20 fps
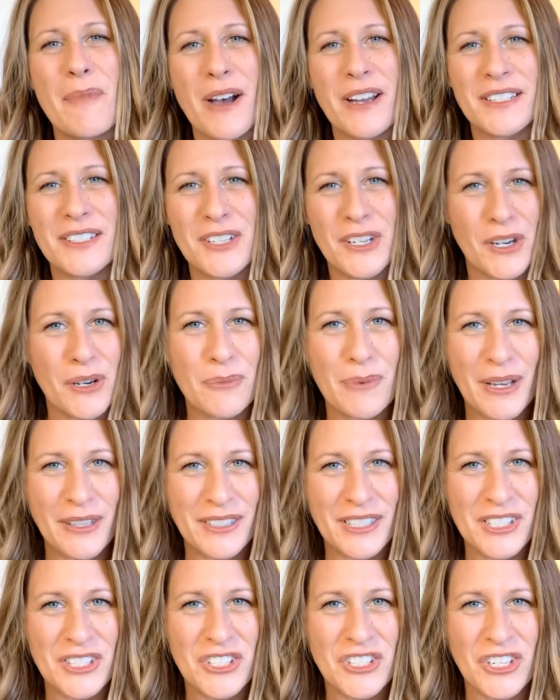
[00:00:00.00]
onto your
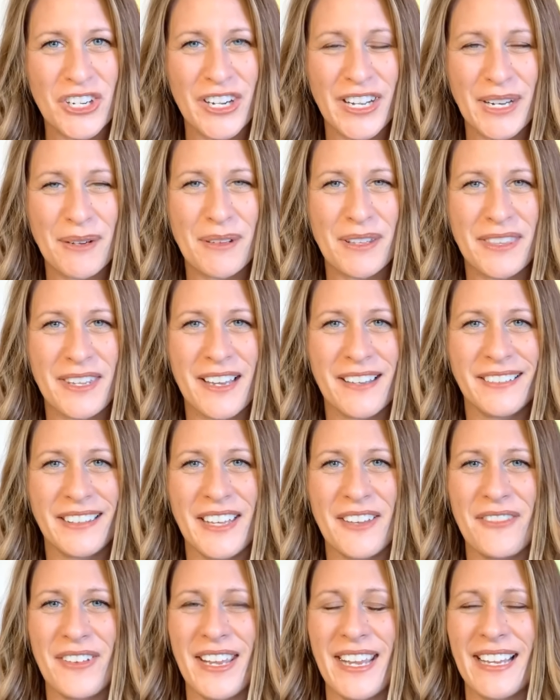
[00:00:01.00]
wellness journey with Young
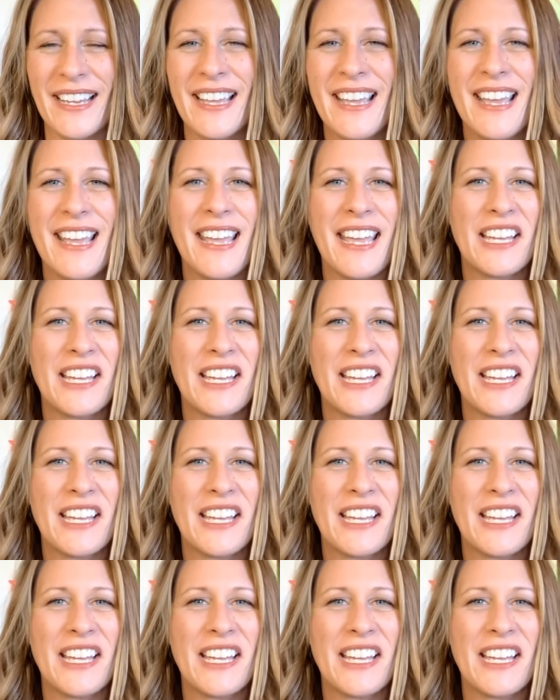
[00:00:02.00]
Living